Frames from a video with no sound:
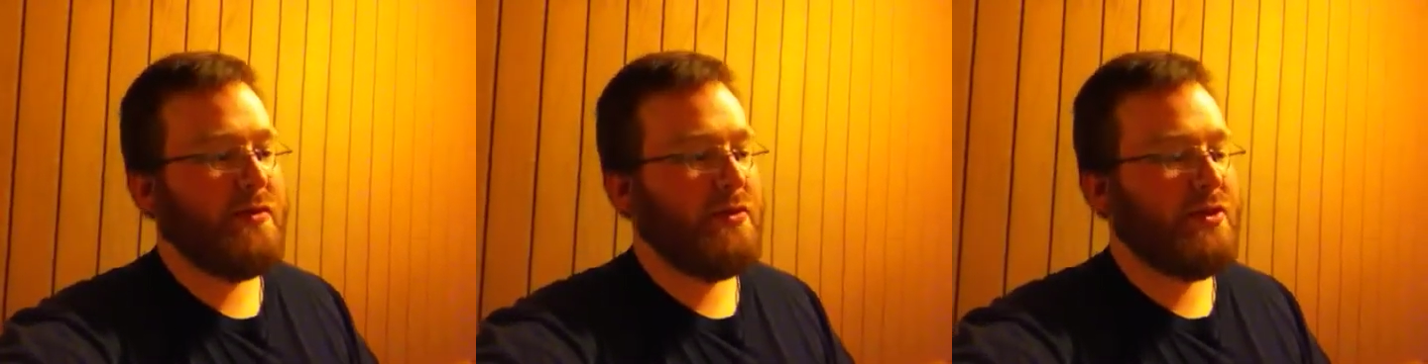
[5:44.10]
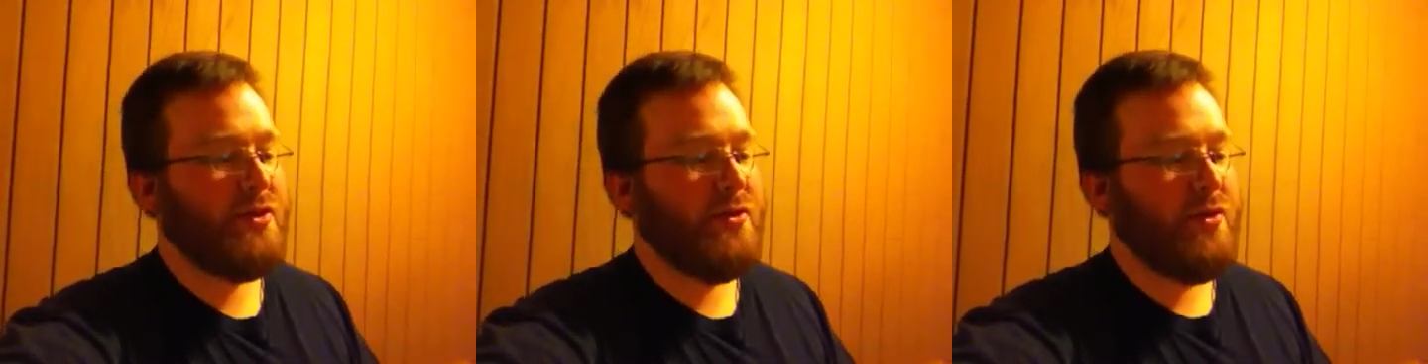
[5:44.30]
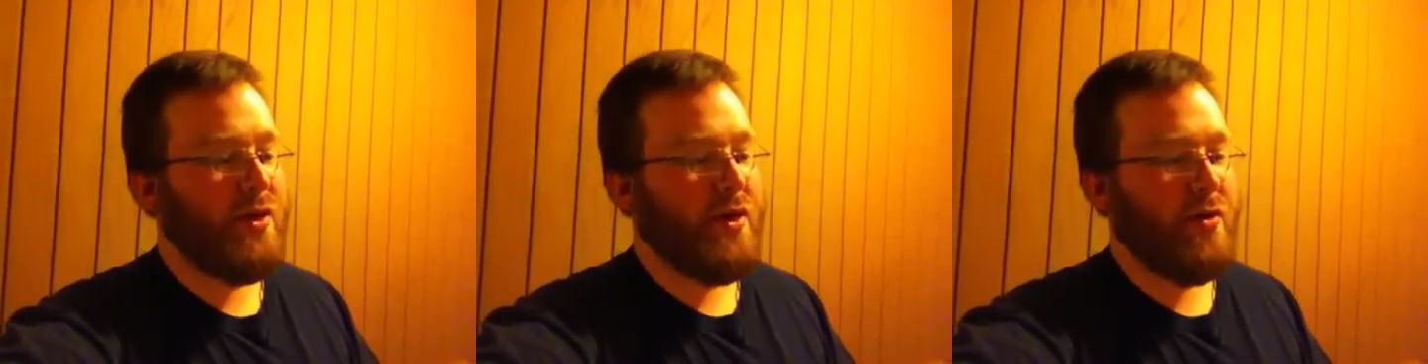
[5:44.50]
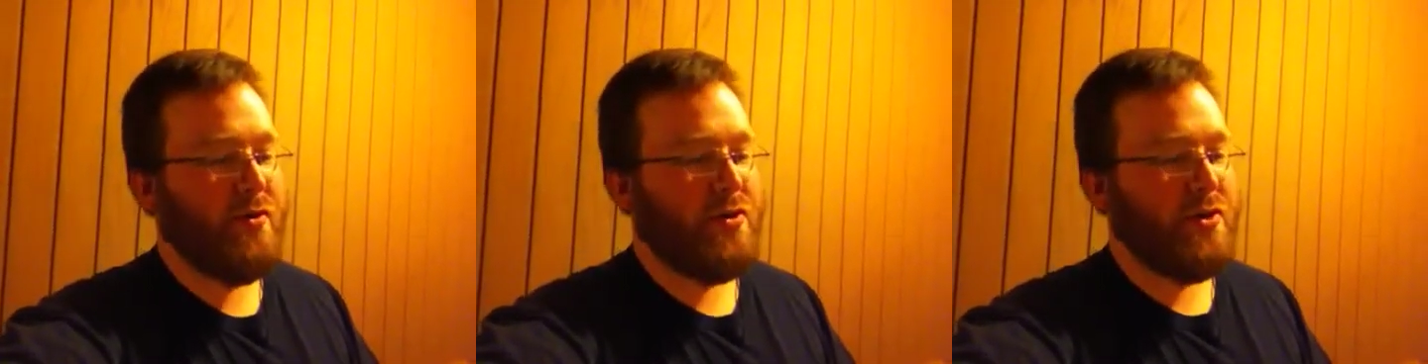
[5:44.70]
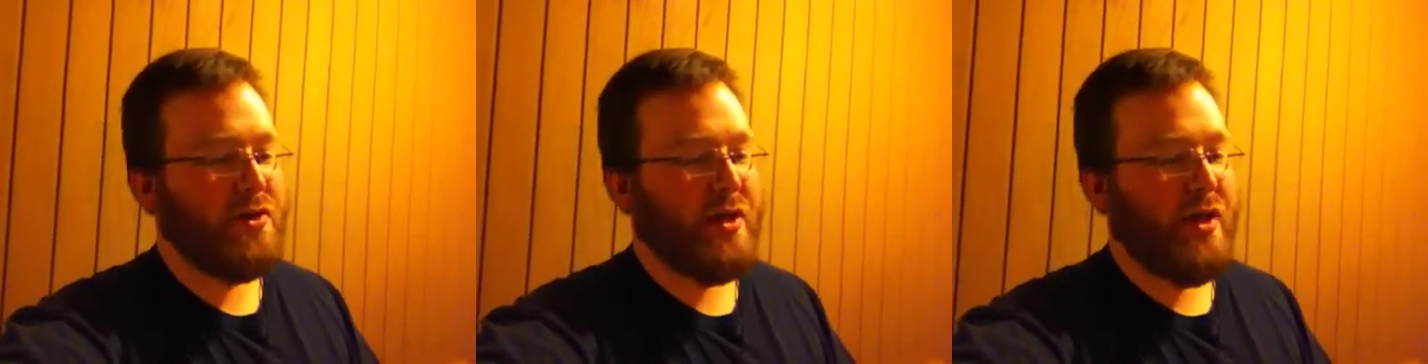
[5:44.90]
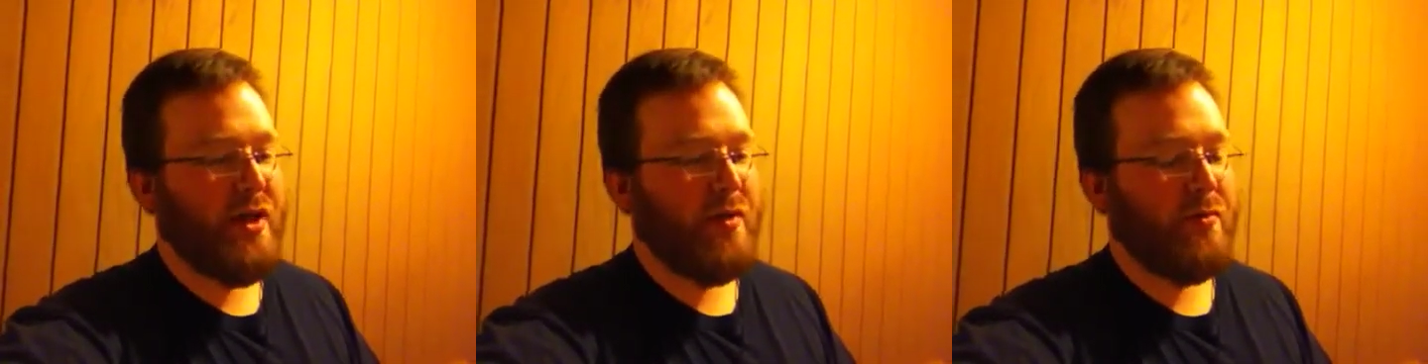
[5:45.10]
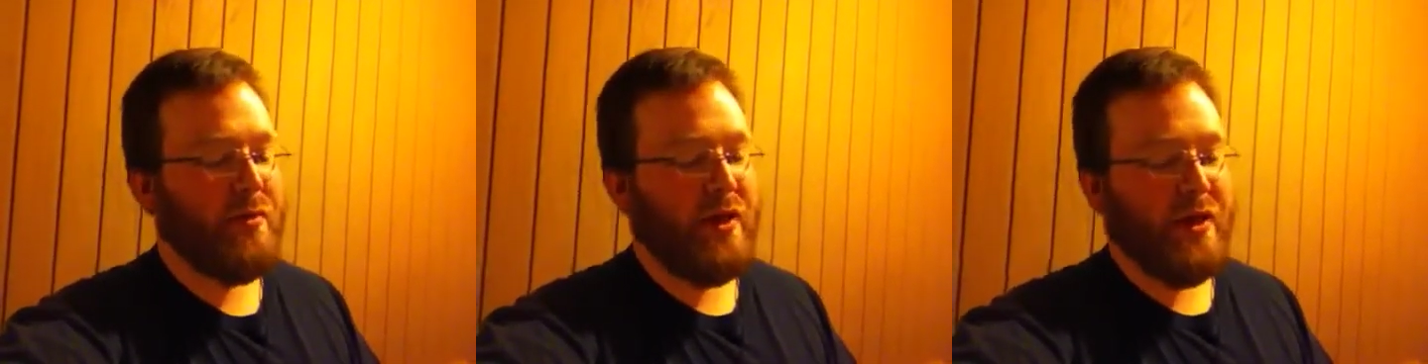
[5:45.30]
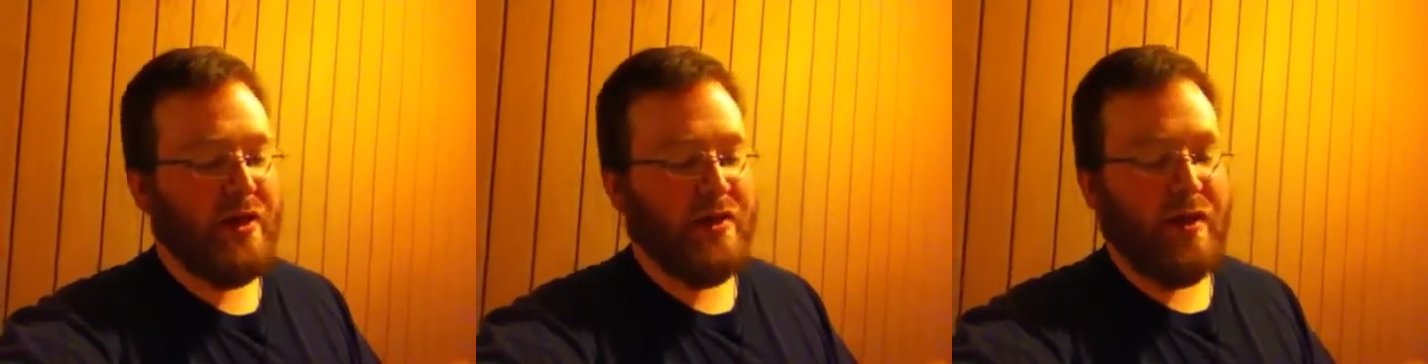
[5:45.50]
studio just kept
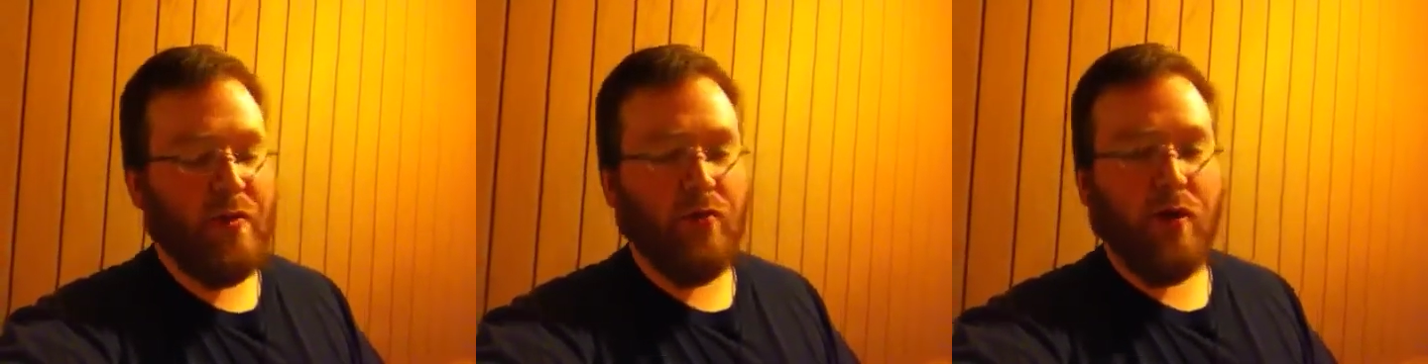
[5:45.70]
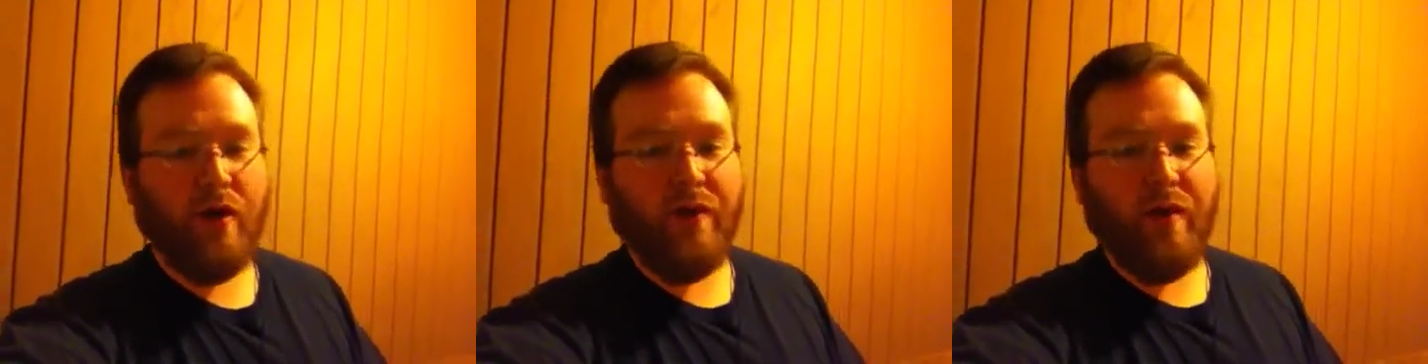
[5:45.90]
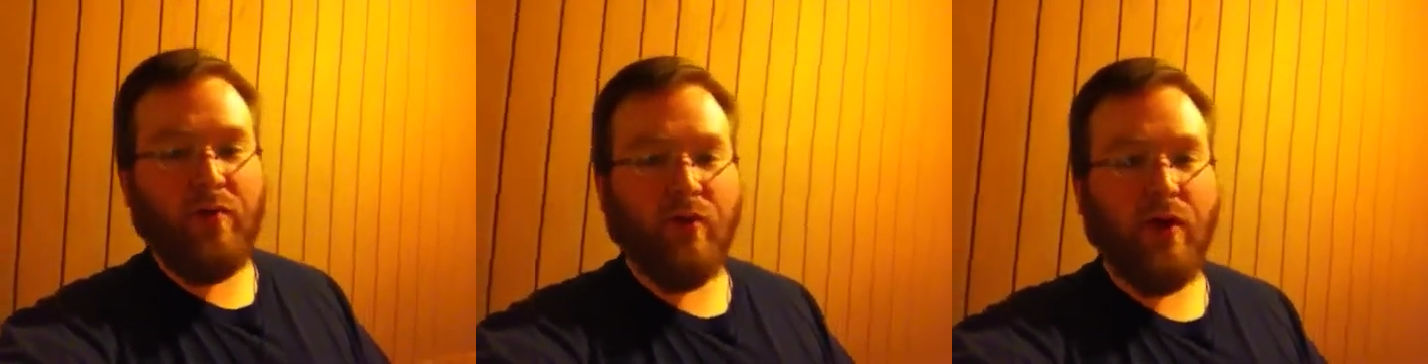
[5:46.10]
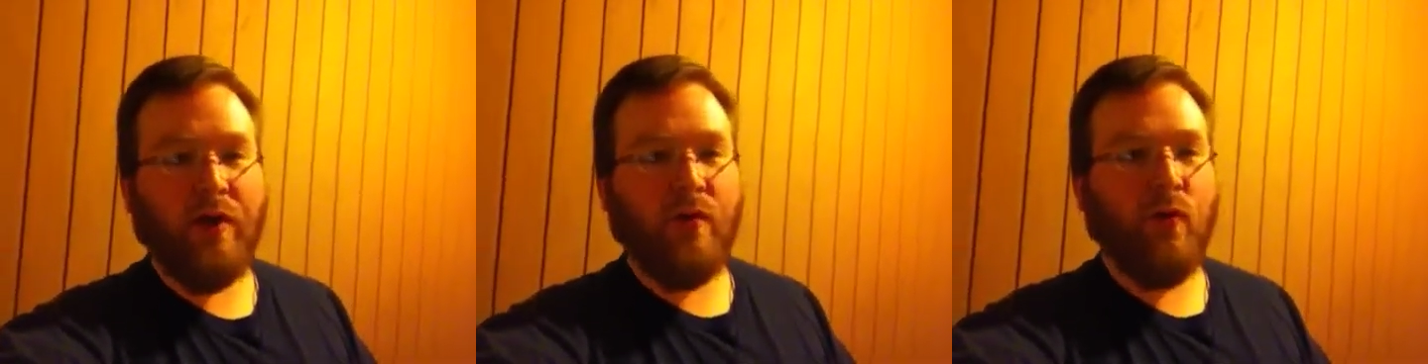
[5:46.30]
that. They brought